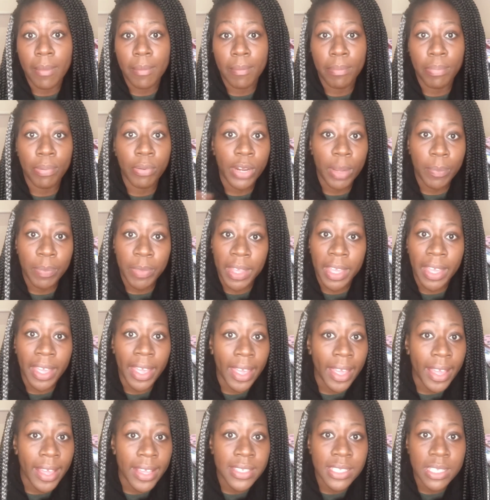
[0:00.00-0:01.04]
put up their
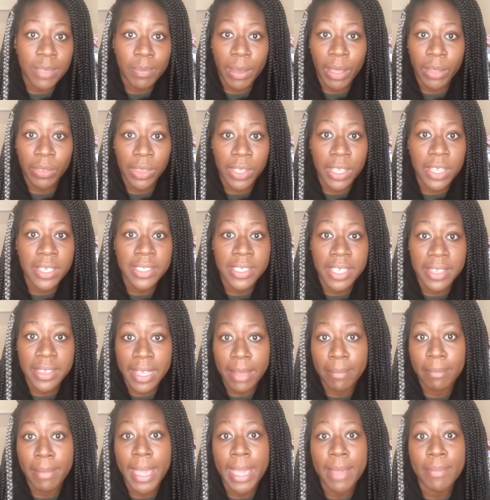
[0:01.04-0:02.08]
hands about things that they
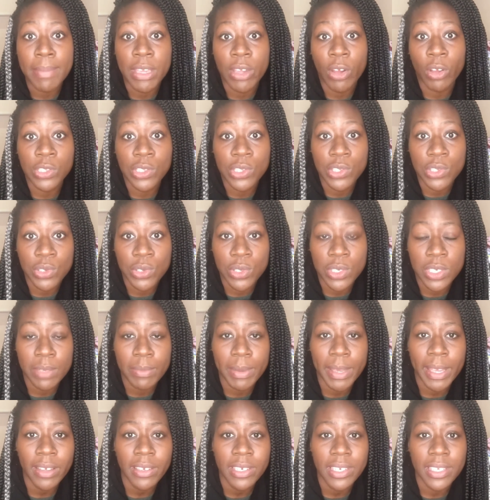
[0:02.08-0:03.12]
may be concerned
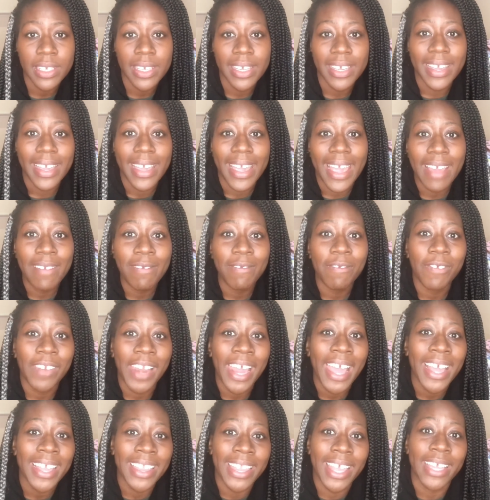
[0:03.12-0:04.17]
about, and
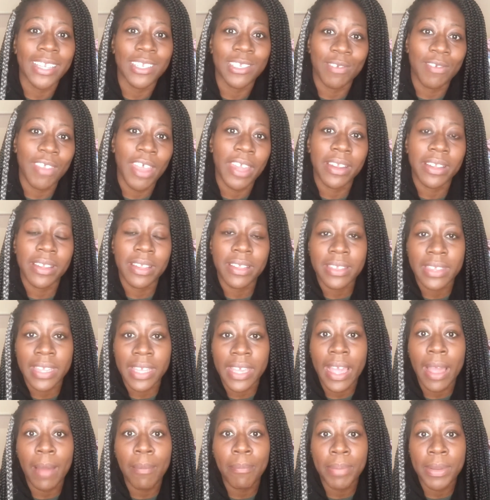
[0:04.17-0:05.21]
flag that so that the
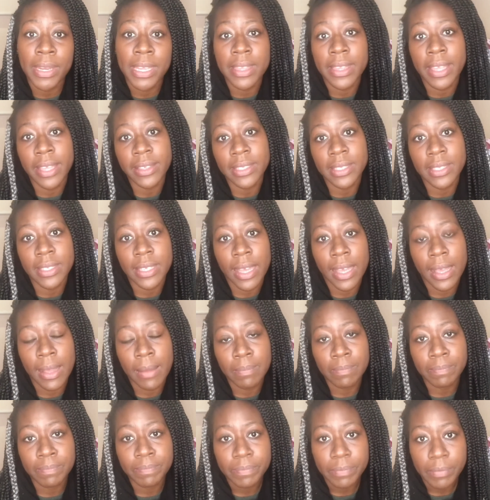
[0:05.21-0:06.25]
company that's
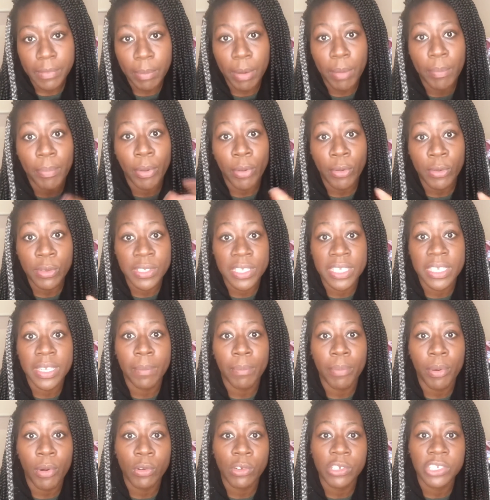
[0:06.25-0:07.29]
proposing a
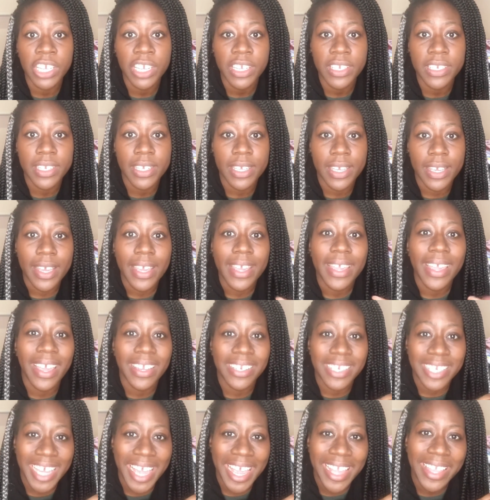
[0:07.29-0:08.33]
project can
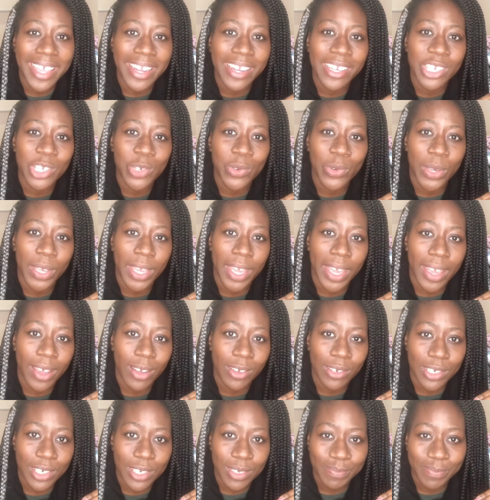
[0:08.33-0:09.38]
take that into
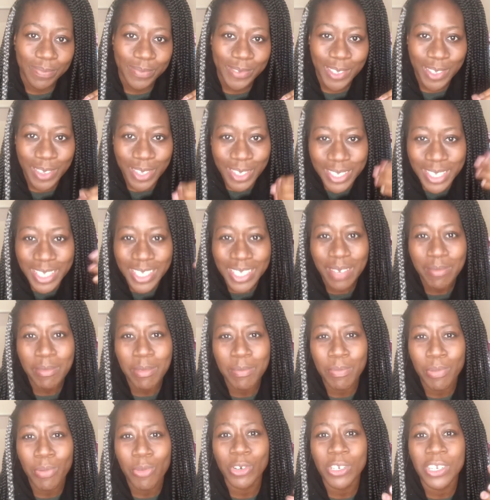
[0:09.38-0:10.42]
account. So this is some
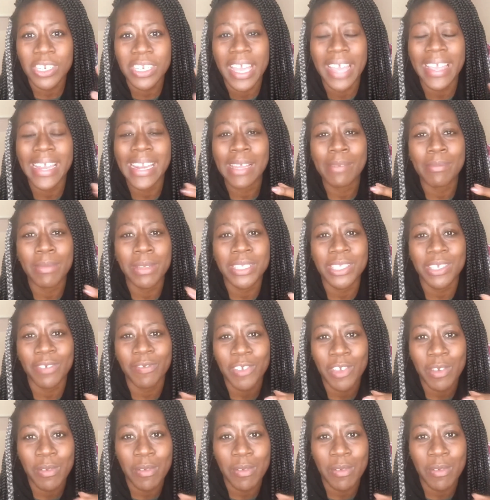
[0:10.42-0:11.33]
important elements of